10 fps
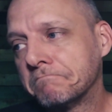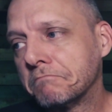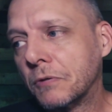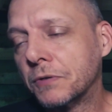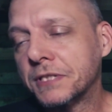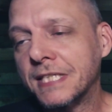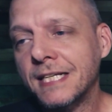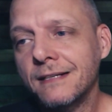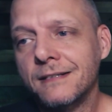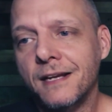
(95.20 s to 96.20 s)
but we'll
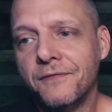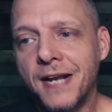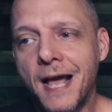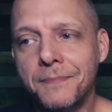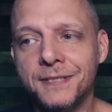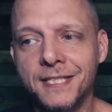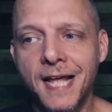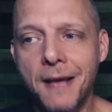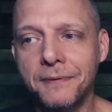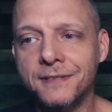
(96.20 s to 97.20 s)
see. If it happens, it
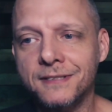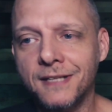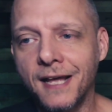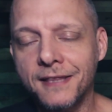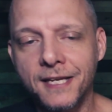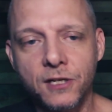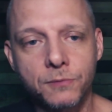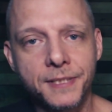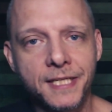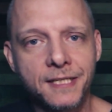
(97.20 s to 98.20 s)
happens. I think it'll
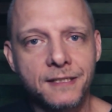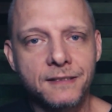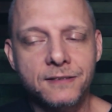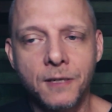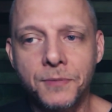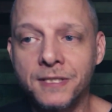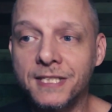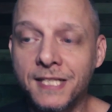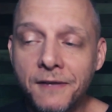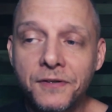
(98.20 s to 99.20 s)
be something
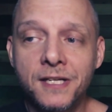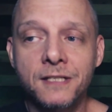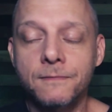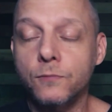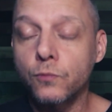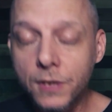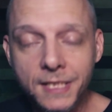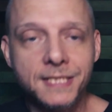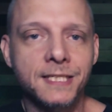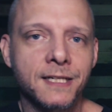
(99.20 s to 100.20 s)
significant,
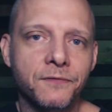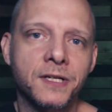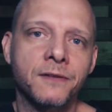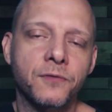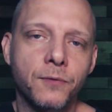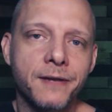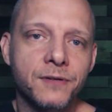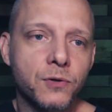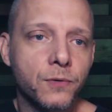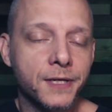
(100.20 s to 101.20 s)
really significant for
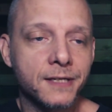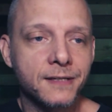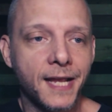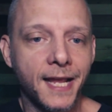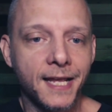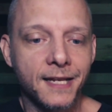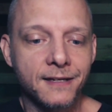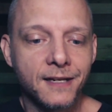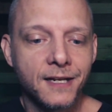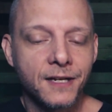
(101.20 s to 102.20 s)
Ravencoin and
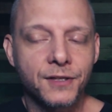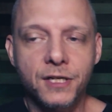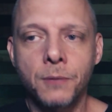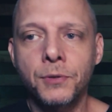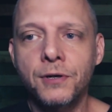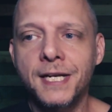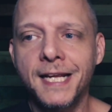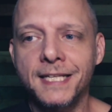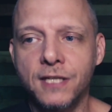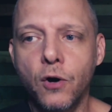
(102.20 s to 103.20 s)
the community
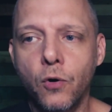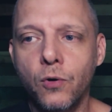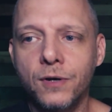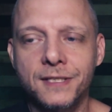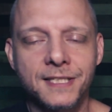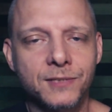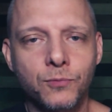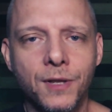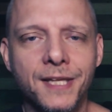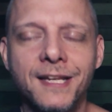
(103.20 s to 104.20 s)
as a whole, because it's
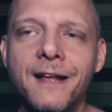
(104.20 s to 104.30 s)
one that,